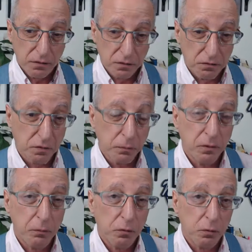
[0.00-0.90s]
Some
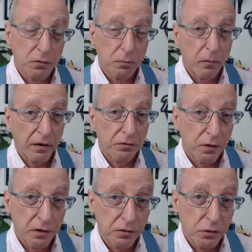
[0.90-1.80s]
people might try
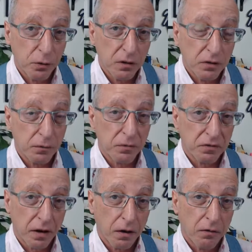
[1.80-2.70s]
to do it
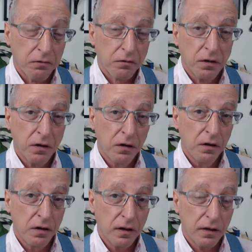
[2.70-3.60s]
themselves.
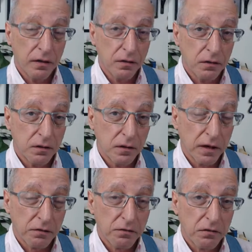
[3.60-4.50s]

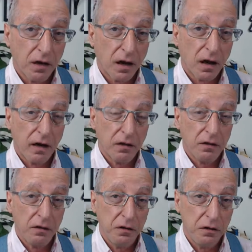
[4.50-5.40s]
That's
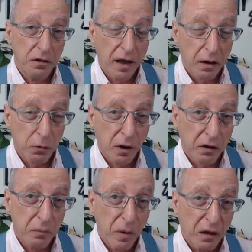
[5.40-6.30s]
highly not
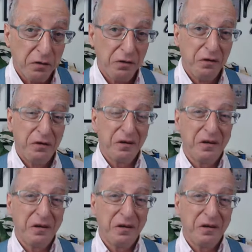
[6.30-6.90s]
recommended.